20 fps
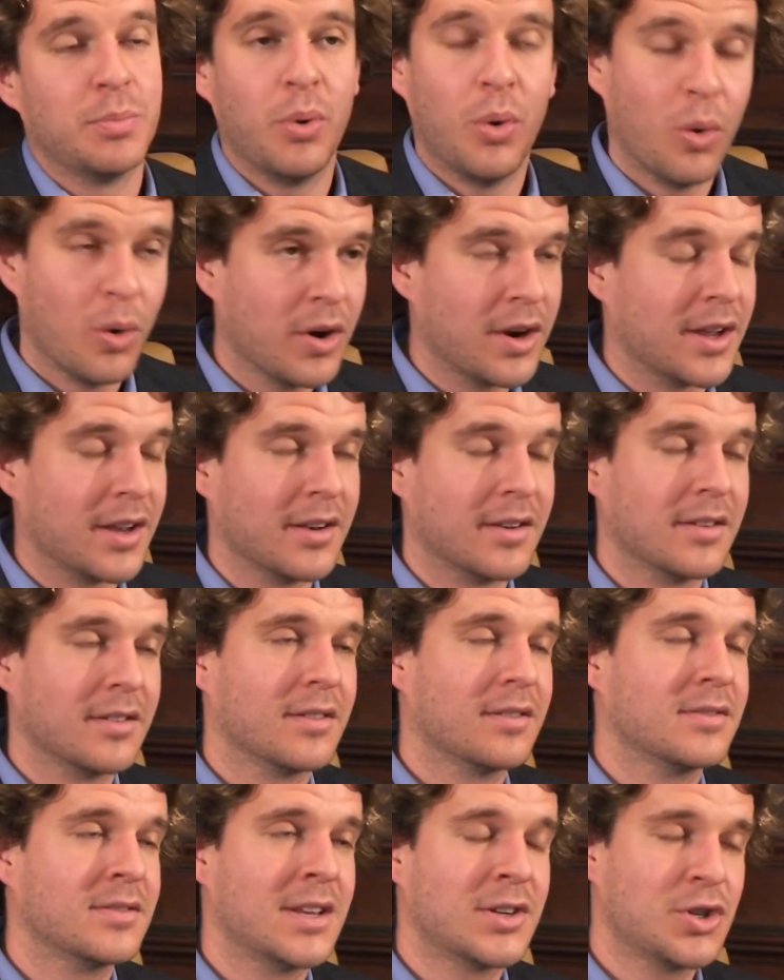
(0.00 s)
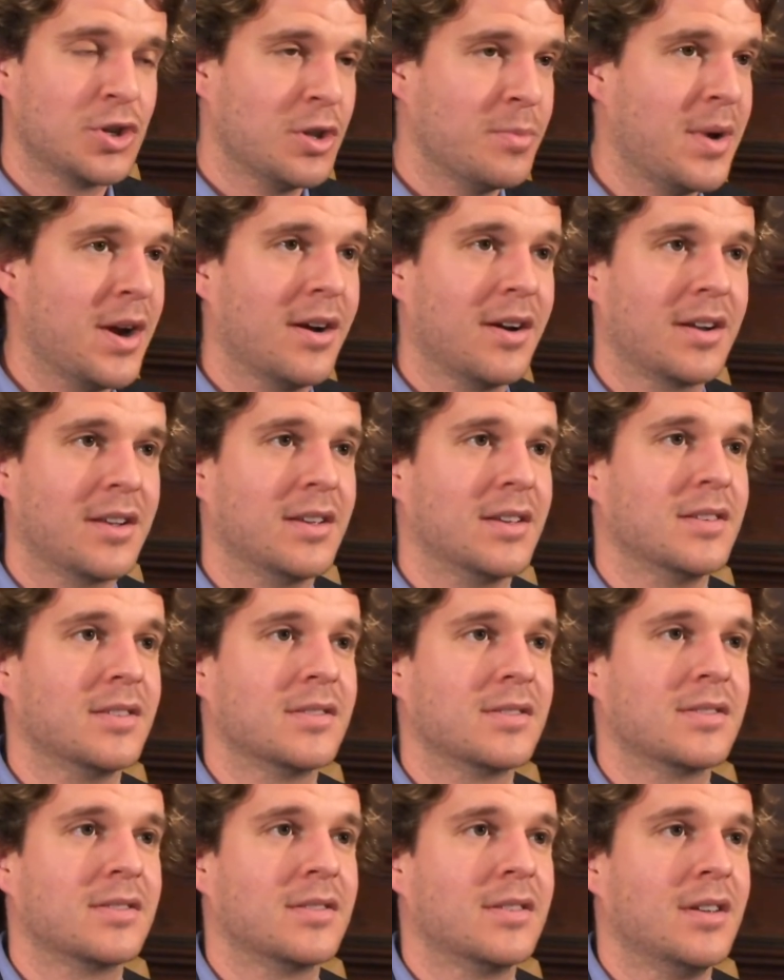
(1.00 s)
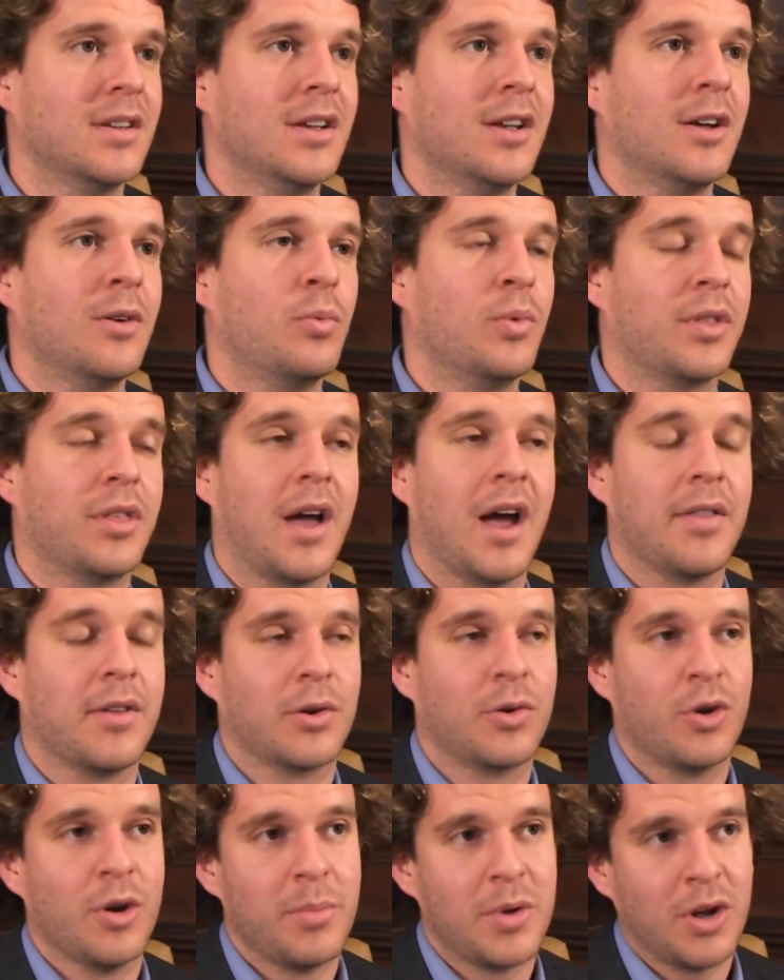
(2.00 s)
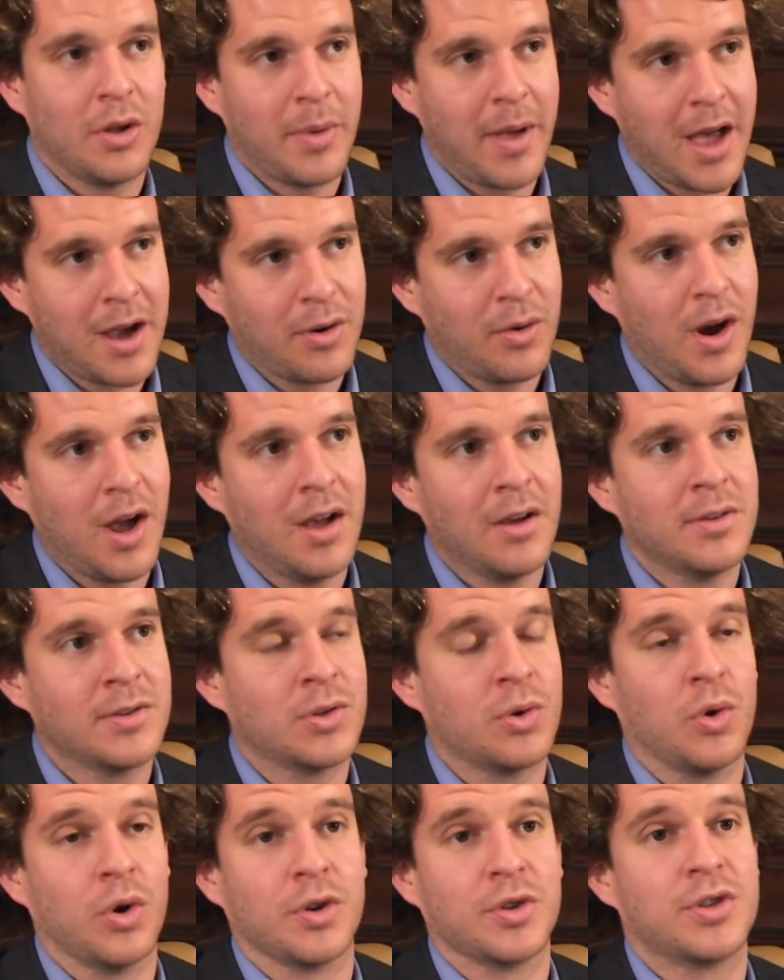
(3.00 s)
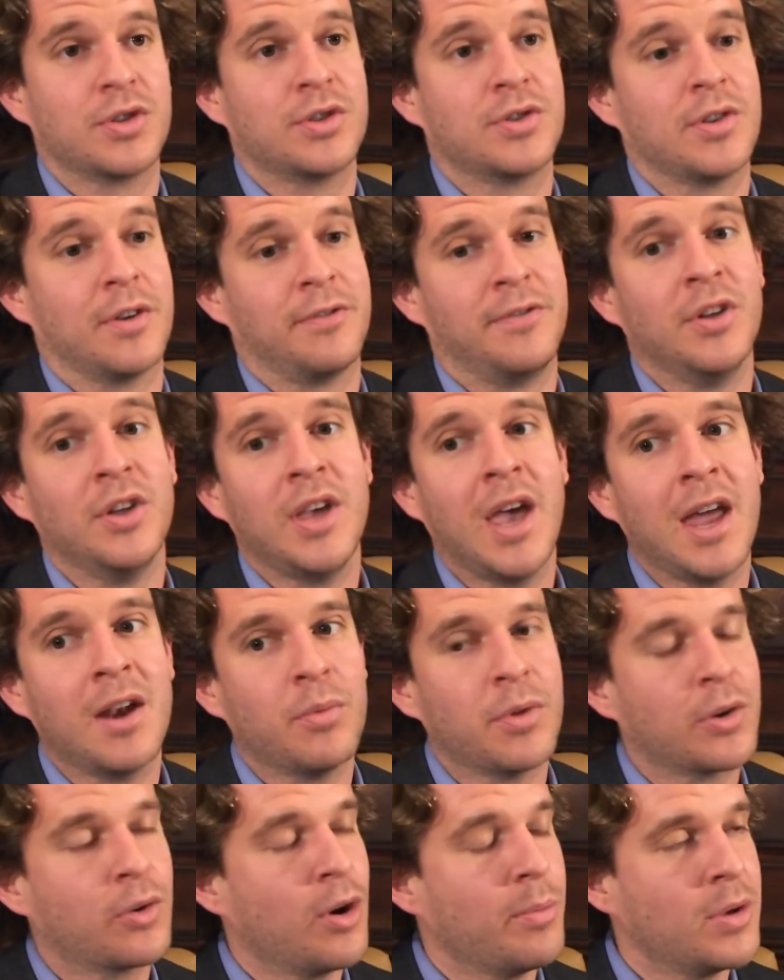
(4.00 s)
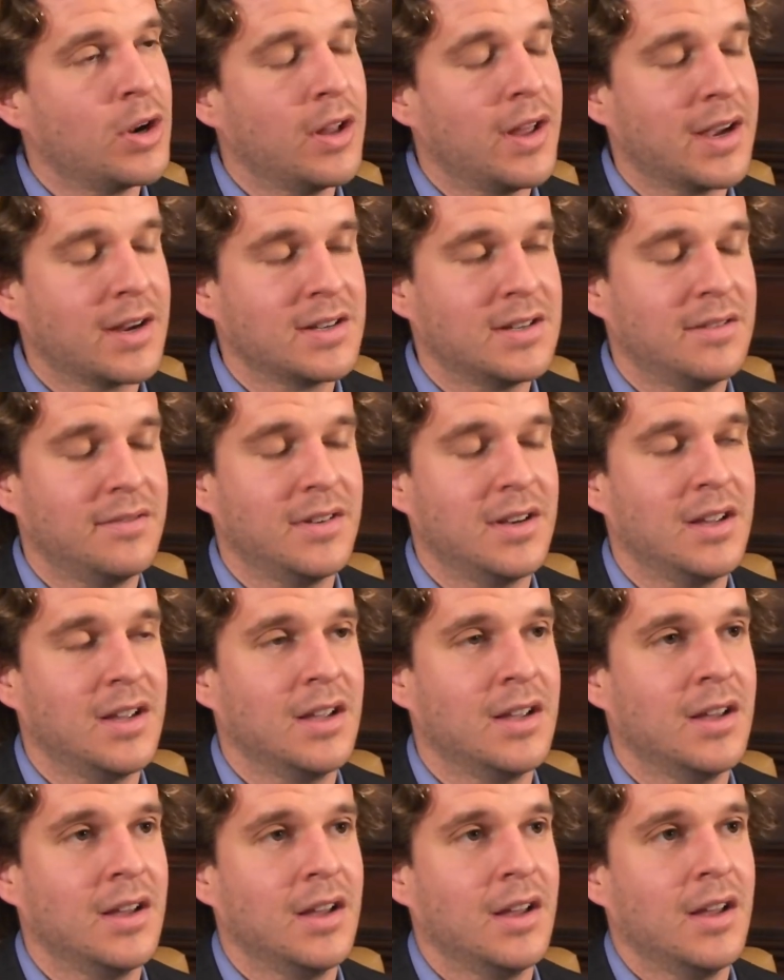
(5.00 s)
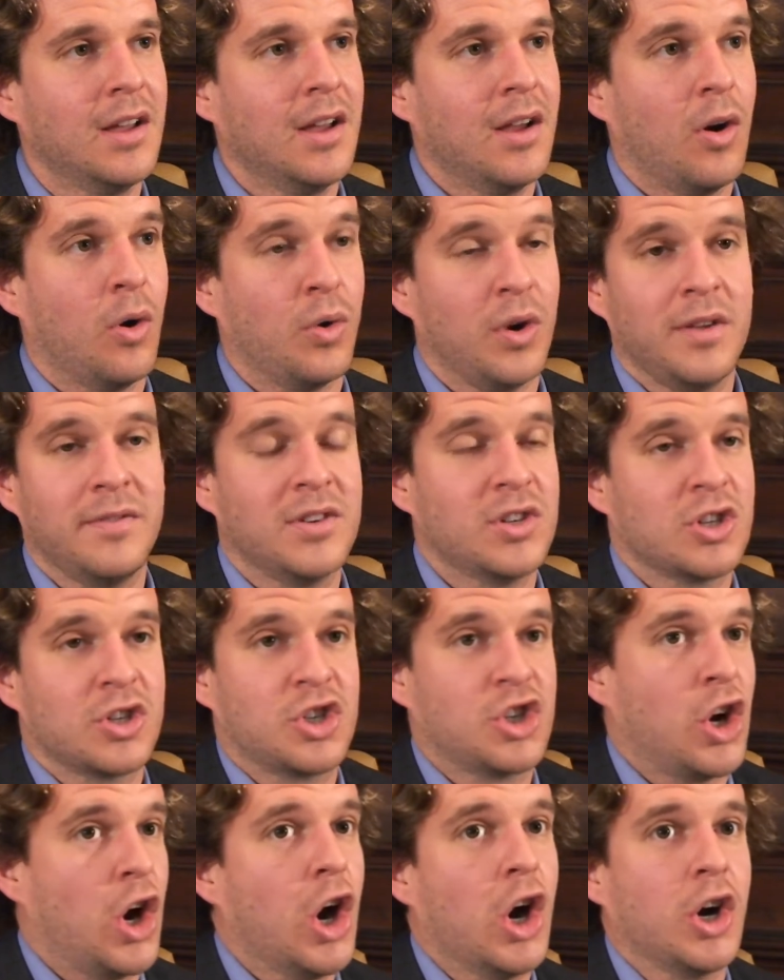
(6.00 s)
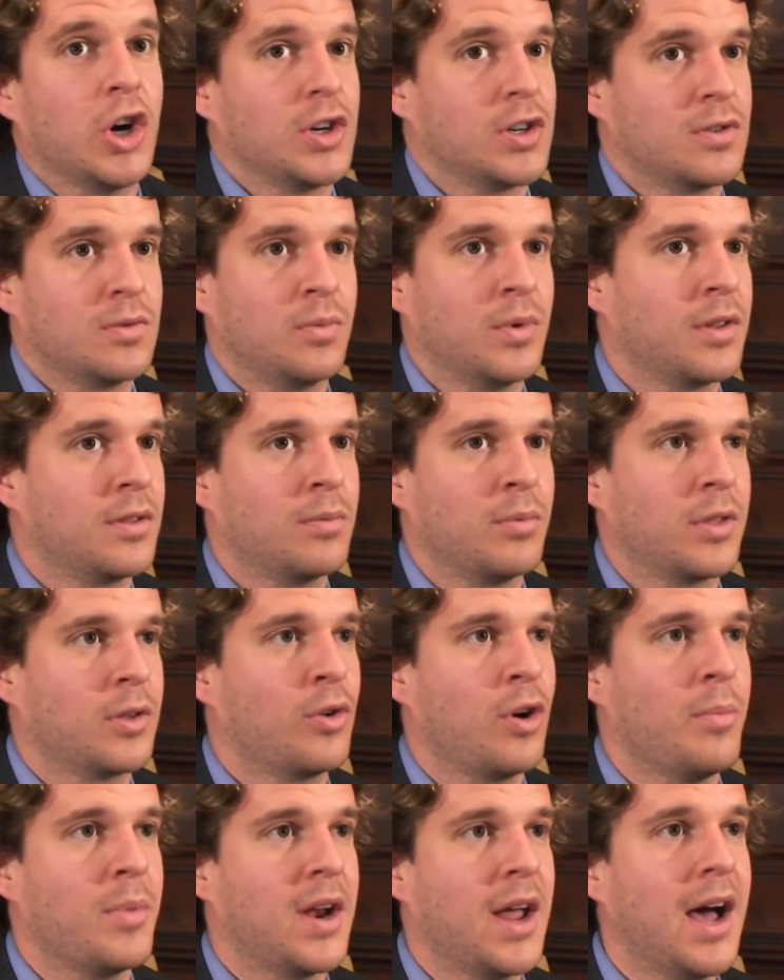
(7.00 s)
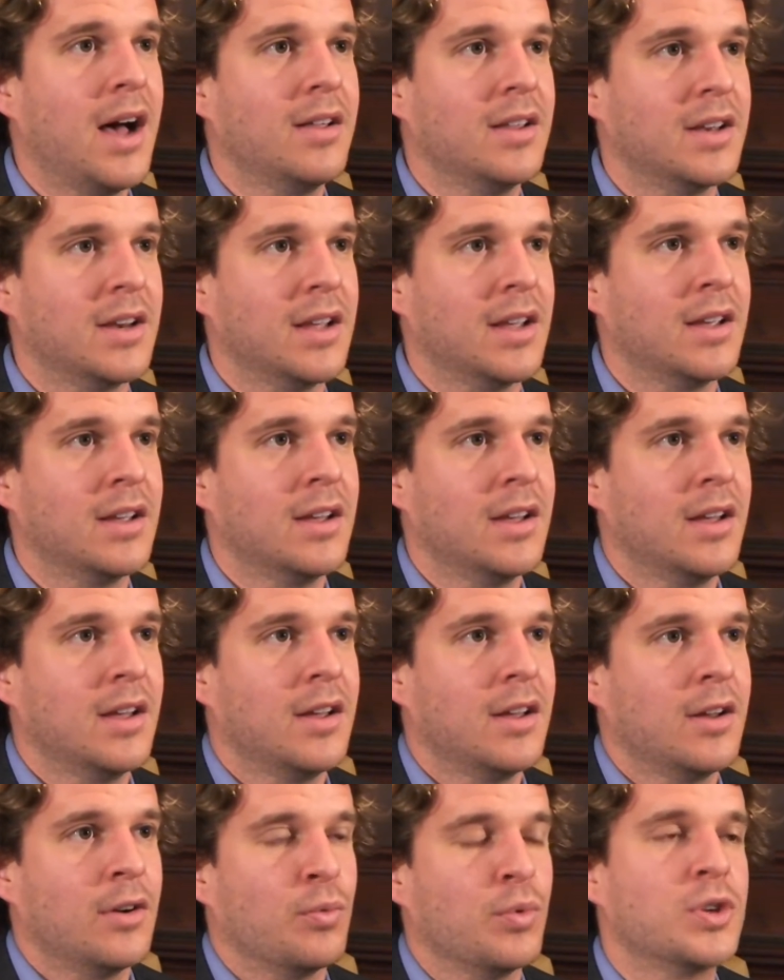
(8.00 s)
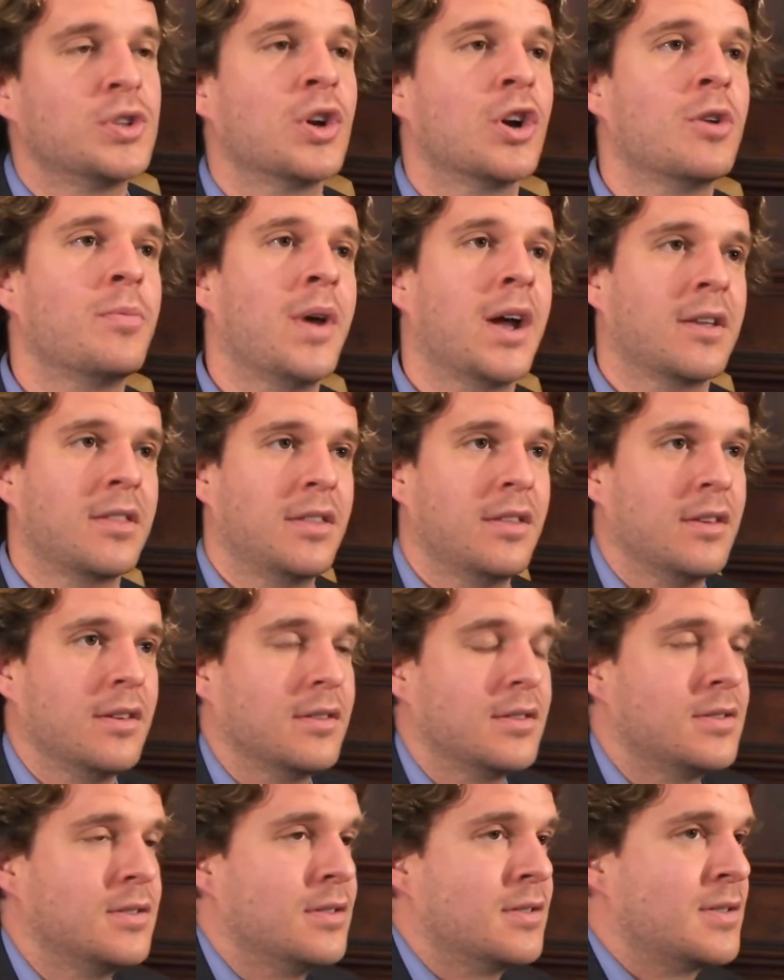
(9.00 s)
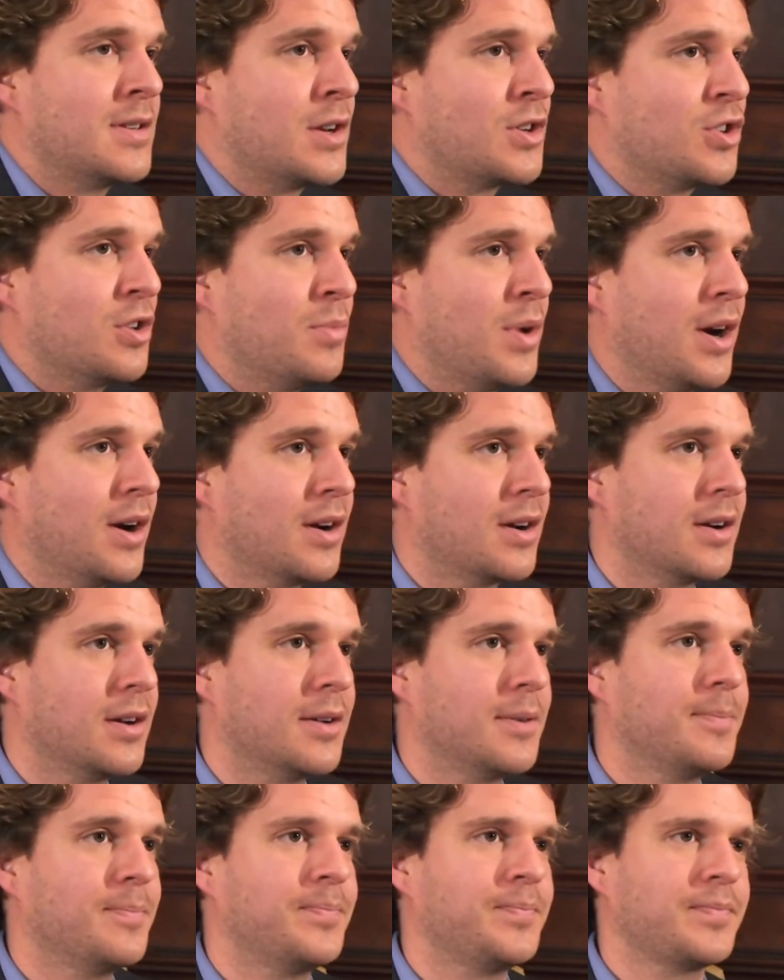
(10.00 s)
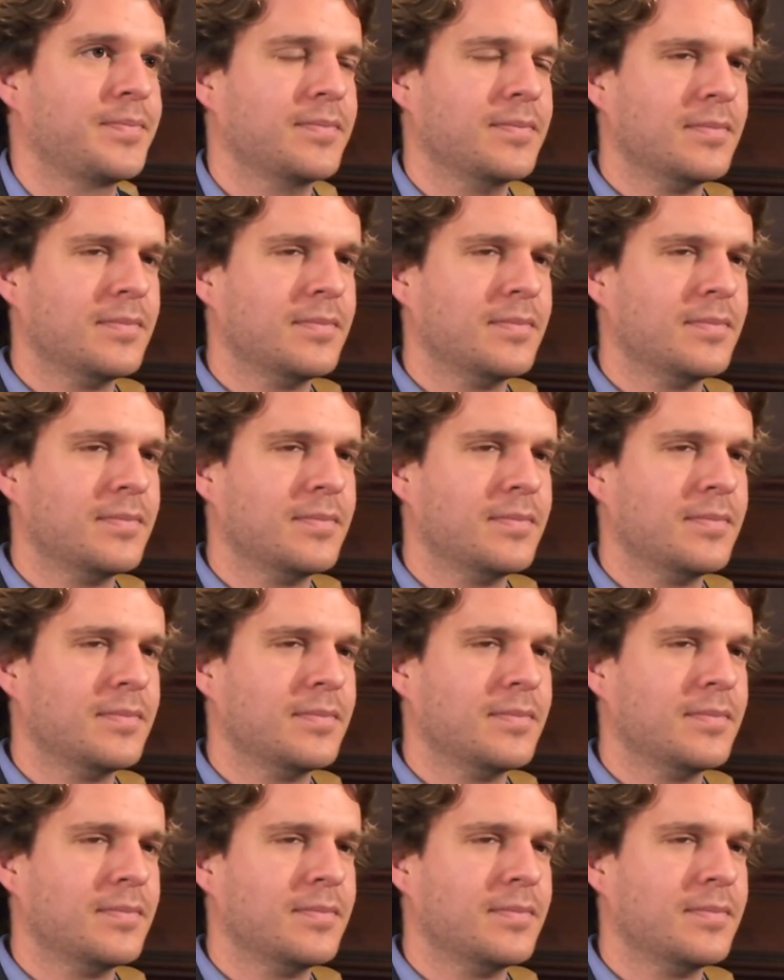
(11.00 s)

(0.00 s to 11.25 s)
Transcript: Deporting Central Americans with either criminal backgrounds or affiliated with criminal activity, or even just charged with criminality, returned back to Central America.